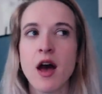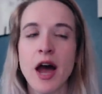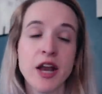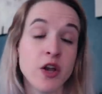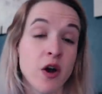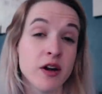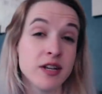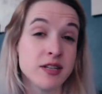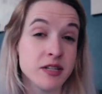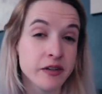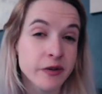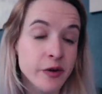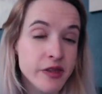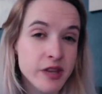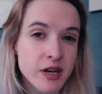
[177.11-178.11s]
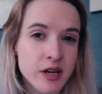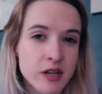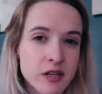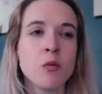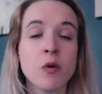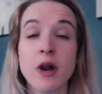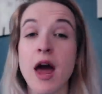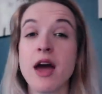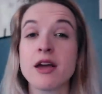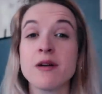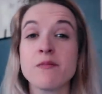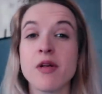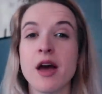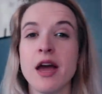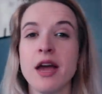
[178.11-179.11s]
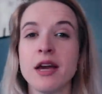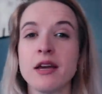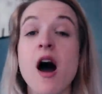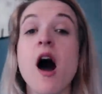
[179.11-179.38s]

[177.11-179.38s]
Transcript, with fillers: I know how to deal with it. When I am like